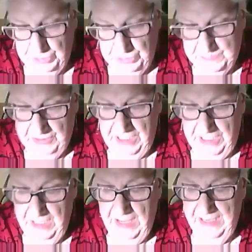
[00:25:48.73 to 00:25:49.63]
Sorry,
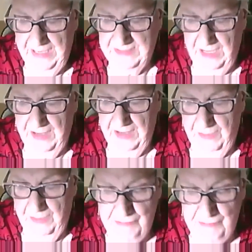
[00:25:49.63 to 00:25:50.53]
it
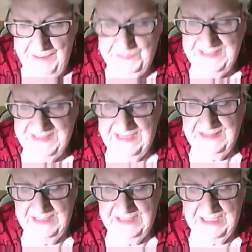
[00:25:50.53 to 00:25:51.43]
represents the
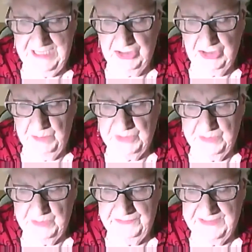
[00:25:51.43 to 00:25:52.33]
connection between
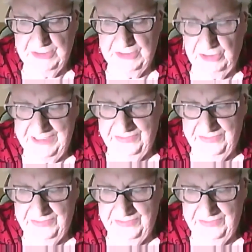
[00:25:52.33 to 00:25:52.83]
physical and